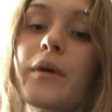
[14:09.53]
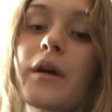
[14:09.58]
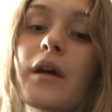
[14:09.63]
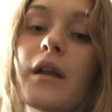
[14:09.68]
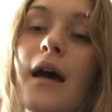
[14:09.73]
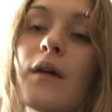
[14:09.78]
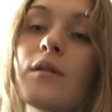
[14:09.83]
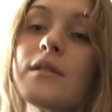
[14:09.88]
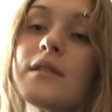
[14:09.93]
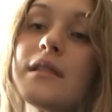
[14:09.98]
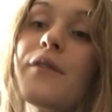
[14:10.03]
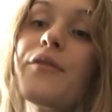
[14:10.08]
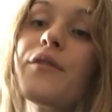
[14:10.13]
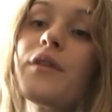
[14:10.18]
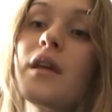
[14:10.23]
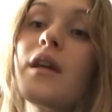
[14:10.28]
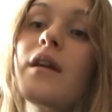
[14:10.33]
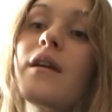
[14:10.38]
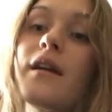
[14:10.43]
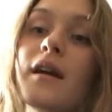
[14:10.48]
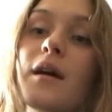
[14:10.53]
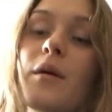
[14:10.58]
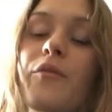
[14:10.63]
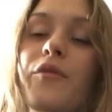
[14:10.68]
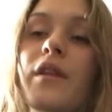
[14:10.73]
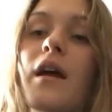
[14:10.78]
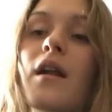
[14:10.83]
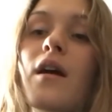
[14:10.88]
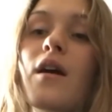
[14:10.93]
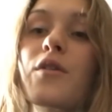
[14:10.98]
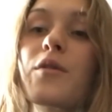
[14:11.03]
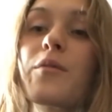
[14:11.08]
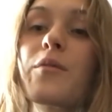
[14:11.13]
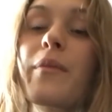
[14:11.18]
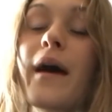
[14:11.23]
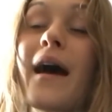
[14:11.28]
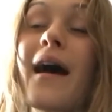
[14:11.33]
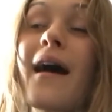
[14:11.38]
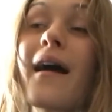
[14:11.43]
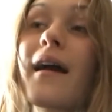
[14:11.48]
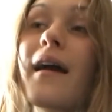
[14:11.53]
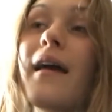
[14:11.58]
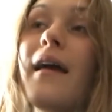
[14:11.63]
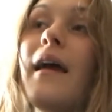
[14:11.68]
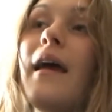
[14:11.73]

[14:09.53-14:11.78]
but I was definitely gearing up for that 100 back.